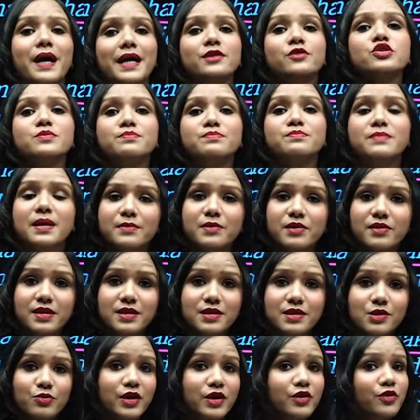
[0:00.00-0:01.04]
those memories.
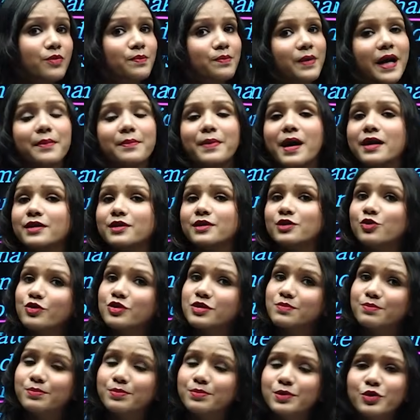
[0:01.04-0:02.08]
You cannot buy back those
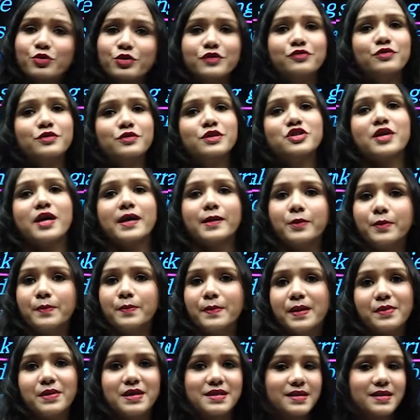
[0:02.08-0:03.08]
beautiful childhood memories